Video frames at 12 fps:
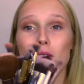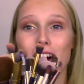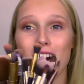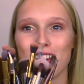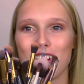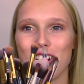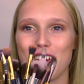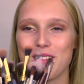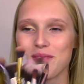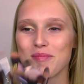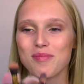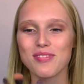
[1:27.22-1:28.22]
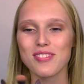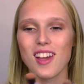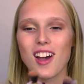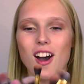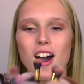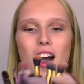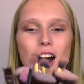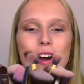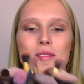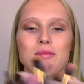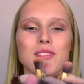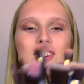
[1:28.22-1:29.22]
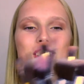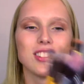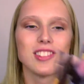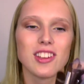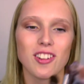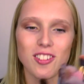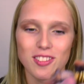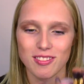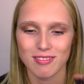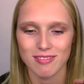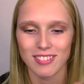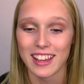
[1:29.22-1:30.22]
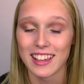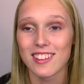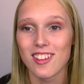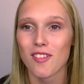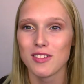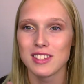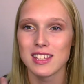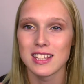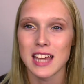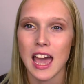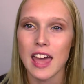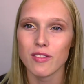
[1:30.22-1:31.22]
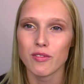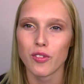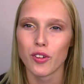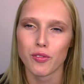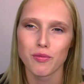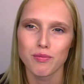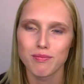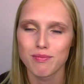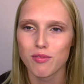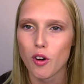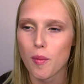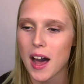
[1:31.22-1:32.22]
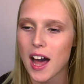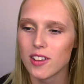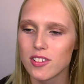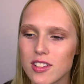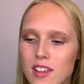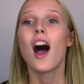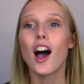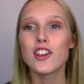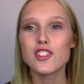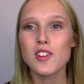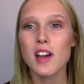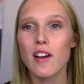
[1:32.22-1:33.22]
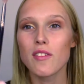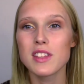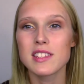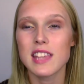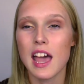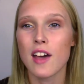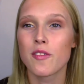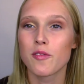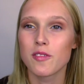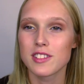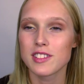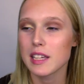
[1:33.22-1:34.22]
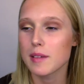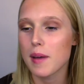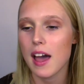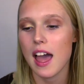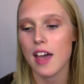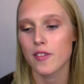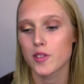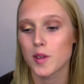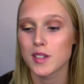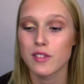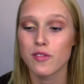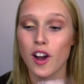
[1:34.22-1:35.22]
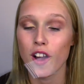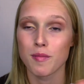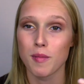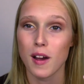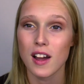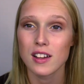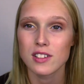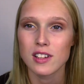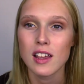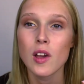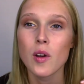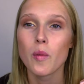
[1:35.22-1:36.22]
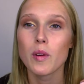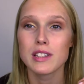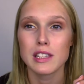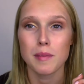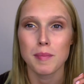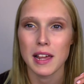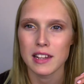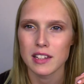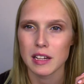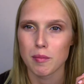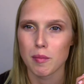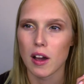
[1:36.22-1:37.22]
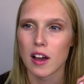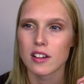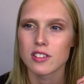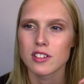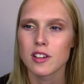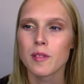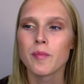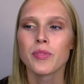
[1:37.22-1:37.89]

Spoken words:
quite a lot, because I got like obviously 10 for £4. I do have this Sigma F25 brush, which is a blending brush,